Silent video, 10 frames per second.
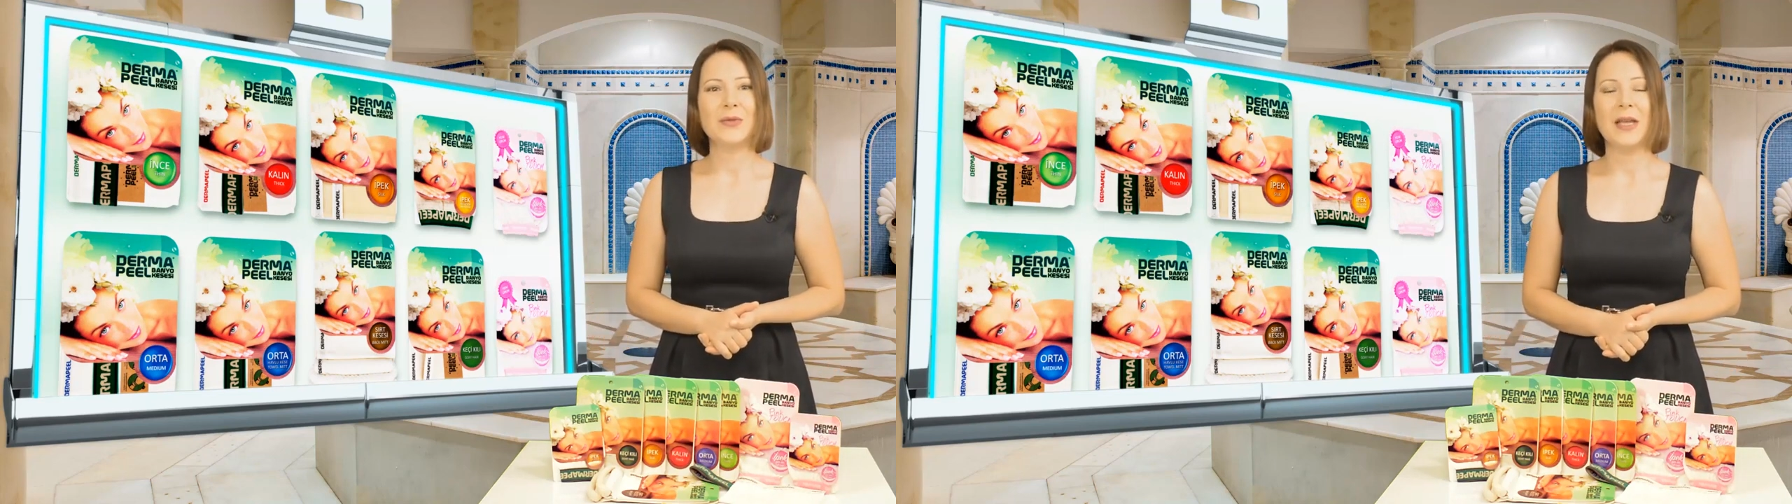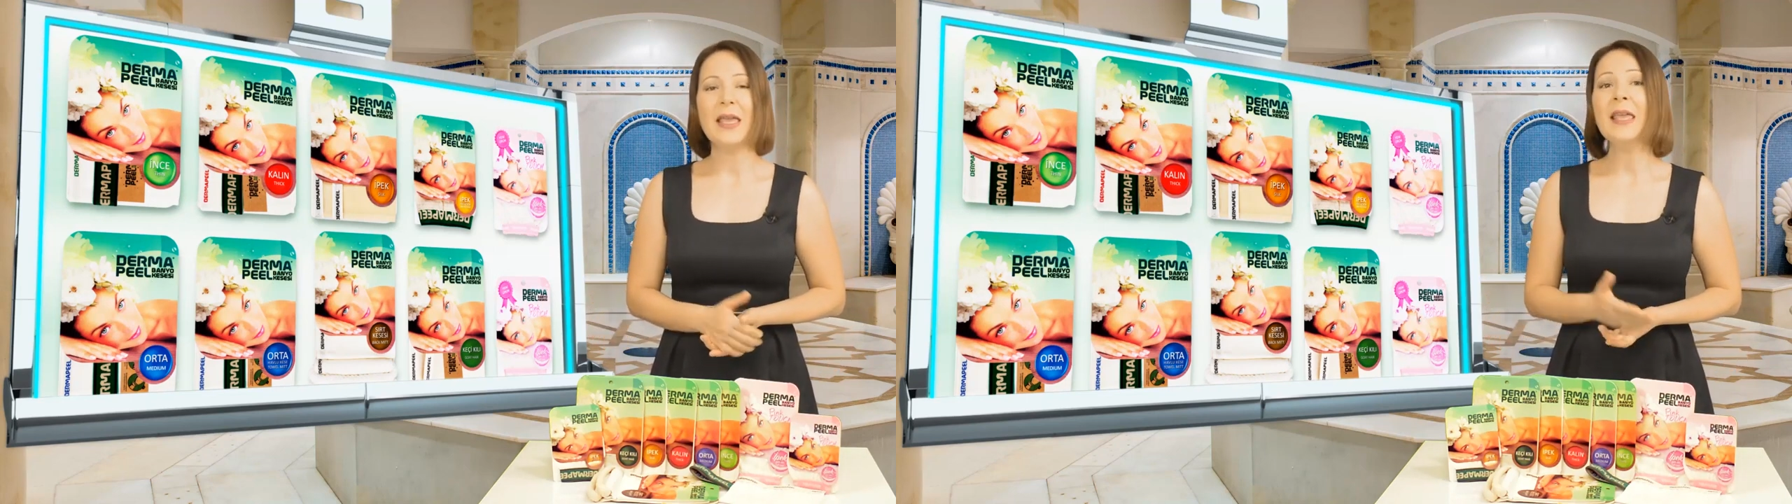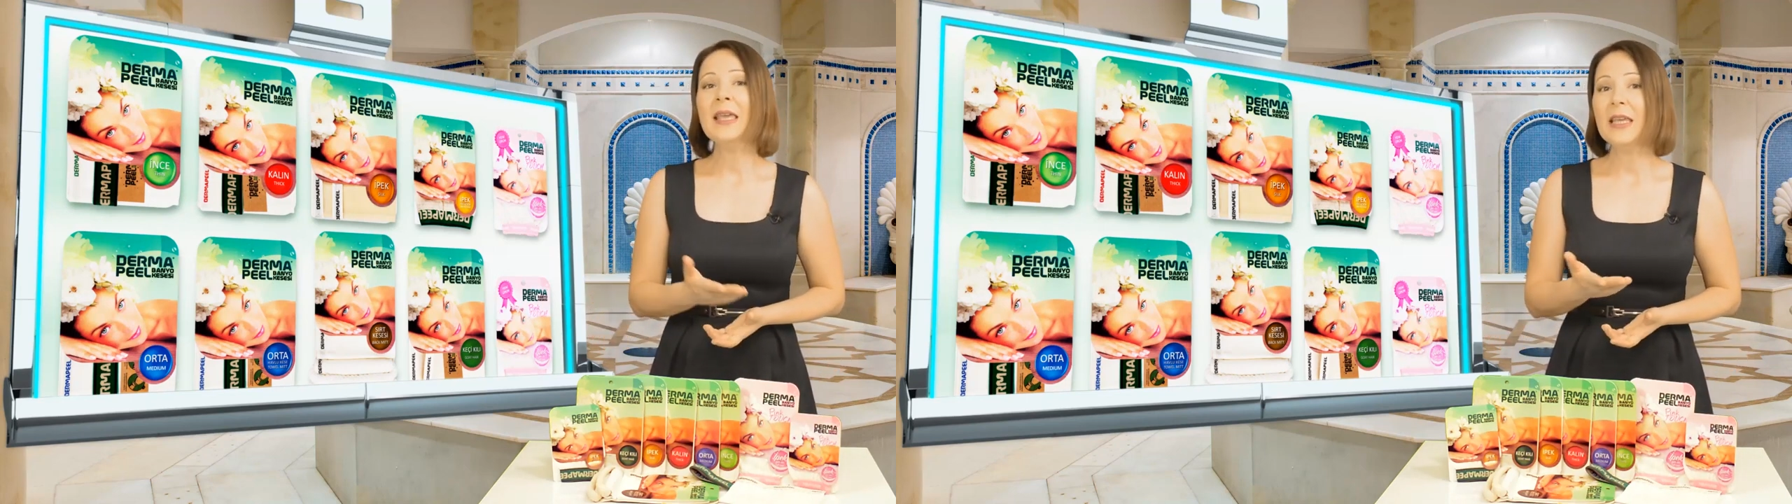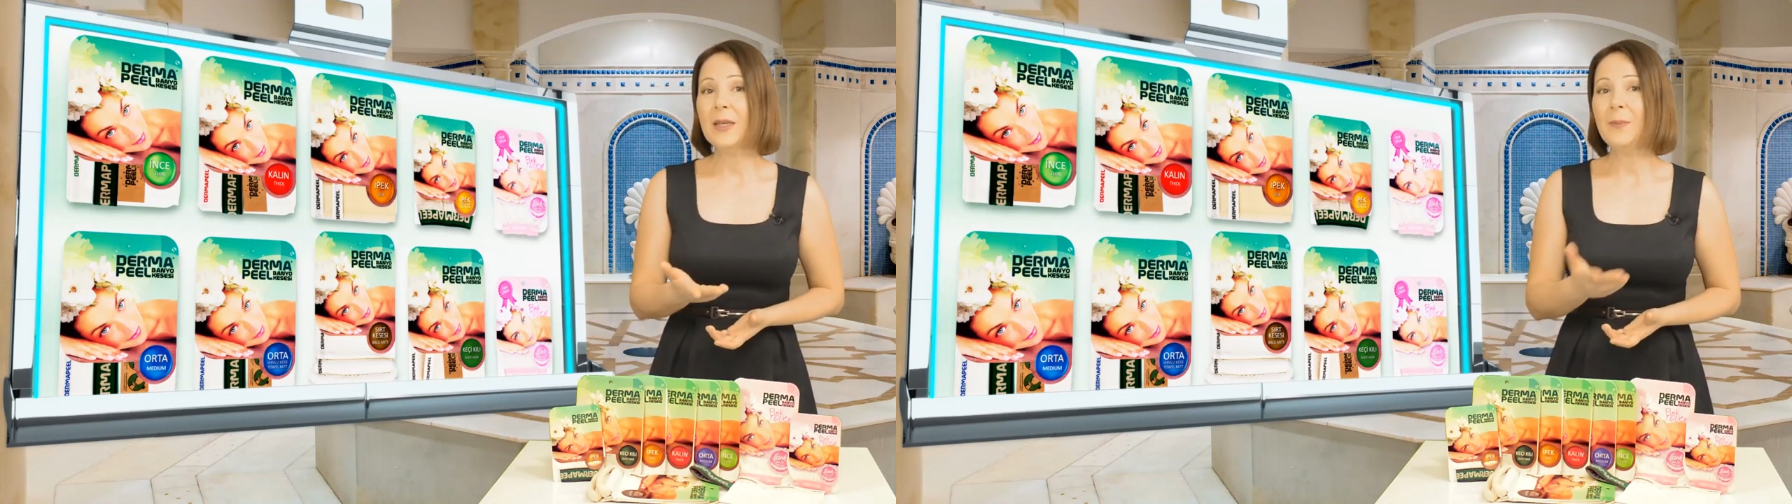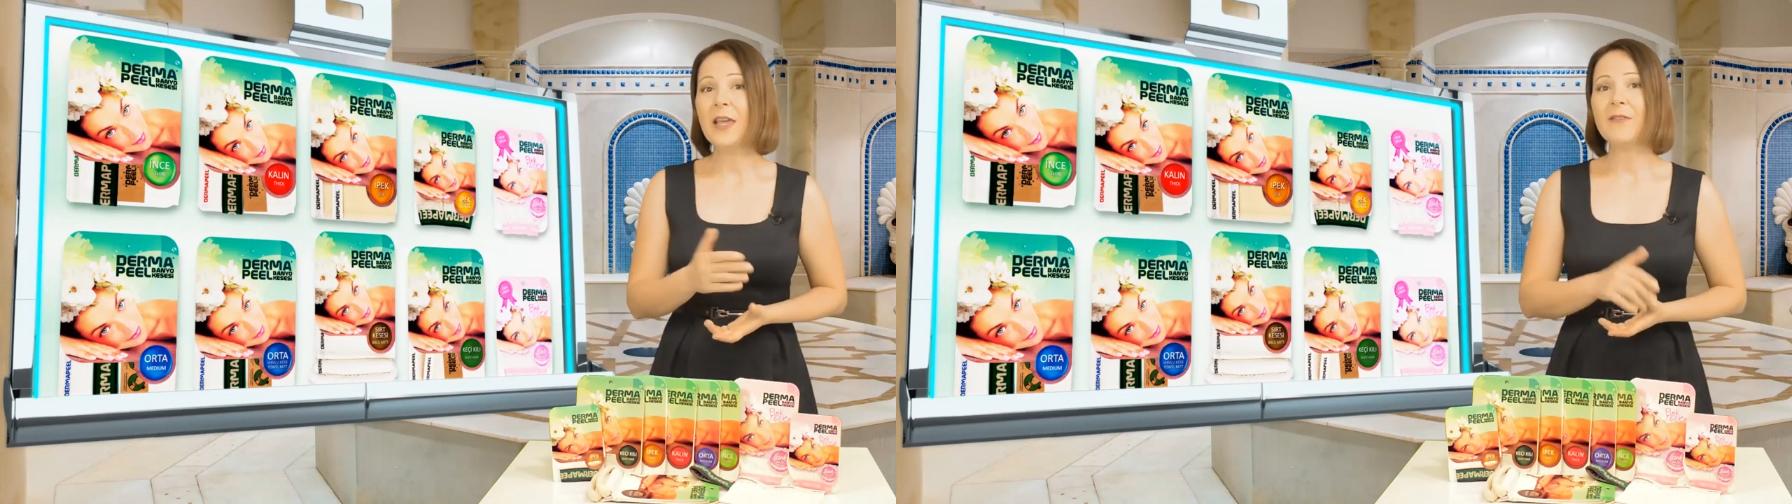
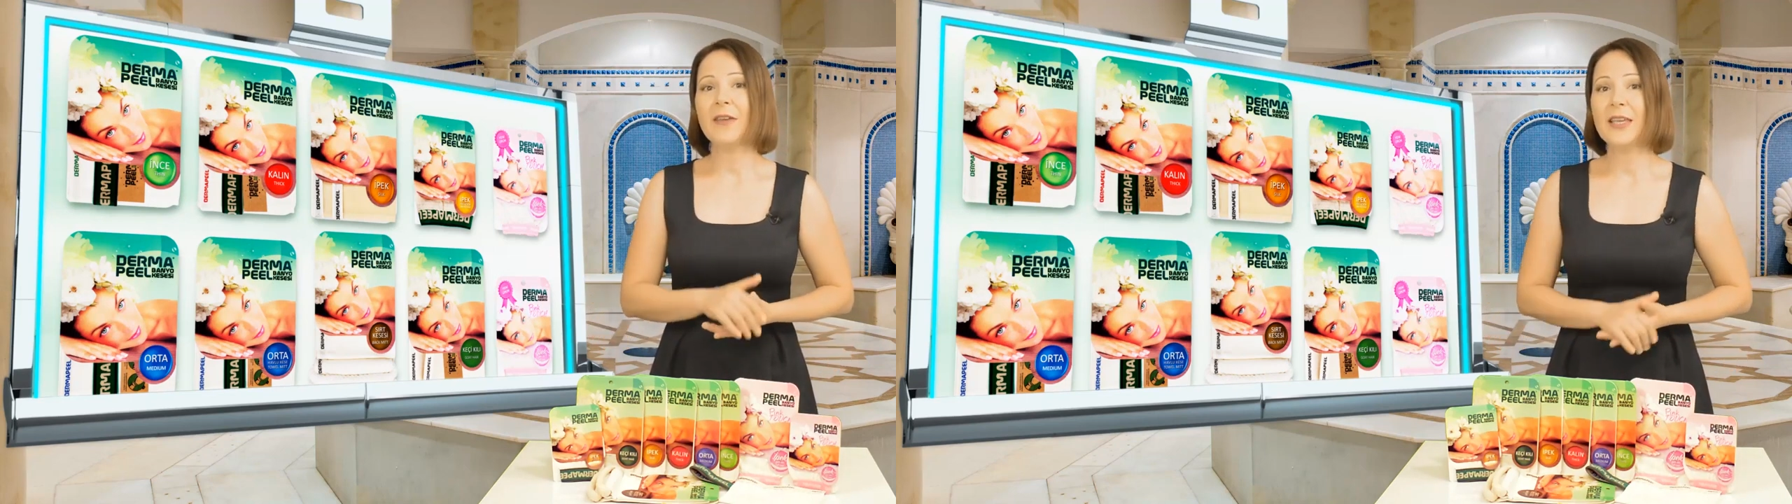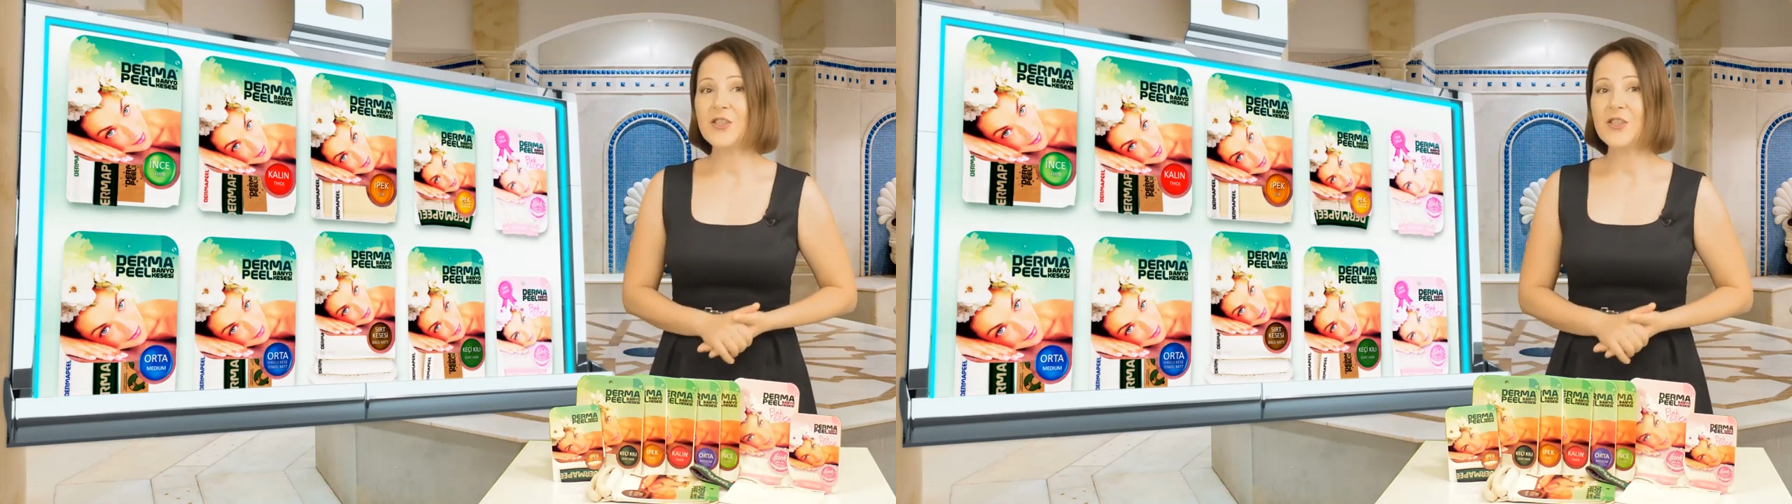700 year old